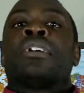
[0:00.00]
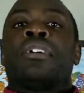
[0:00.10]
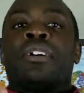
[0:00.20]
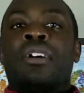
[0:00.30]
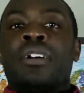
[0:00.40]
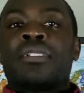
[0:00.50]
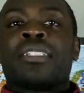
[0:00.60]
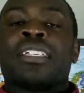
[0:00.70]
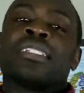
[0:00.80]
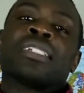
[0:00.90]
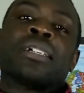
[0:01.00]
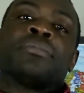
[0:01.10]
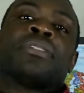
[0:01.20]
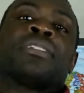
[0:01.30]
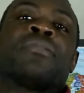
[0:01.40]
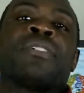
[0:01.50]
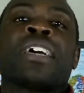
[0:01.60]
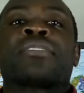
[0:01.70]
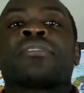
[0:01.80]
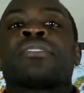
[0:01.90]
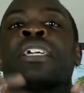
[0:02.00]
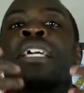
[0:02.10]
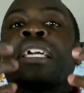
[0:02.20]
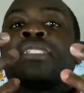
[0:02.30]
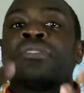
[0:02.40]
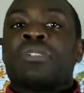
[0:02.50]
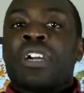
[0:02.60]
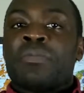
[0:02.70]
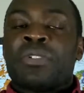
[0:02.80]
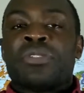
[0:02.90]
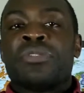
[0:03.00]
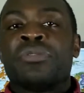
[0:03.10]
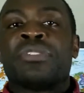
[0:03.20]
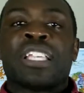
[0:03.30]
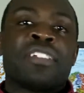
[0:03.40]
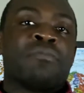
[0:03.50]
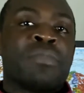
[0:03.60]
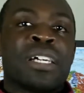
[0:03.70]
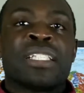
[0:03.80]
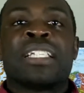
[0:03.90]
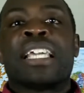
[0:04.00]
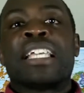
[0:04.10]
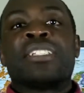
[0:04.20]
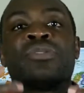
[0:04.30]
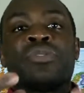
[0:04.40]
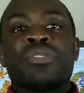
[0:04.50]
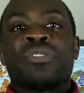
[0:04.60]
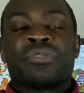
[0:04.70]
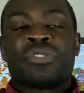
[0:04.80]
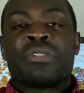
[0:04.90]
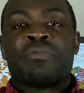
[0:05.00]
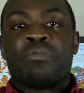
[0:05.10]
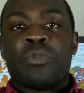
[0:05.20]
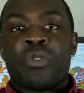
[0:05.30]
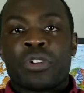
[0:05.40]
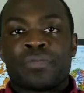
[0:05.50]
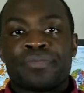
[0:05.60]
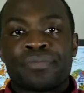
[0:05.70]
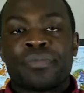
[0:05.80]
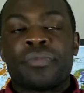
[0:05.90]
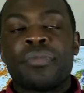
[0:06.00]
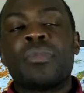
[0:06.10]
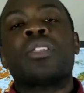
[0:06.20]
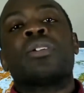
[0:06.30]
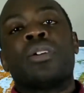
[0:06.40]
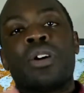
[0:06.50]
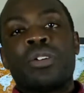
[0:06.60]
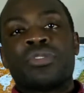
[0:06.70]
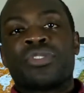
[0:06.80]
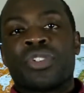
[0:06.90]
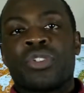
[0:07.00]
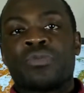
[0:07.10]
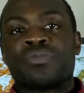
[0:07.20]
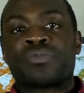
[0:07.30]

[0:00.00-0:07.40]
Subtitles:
All this comes into factor into helping you save money and enjoy your trip more. Also,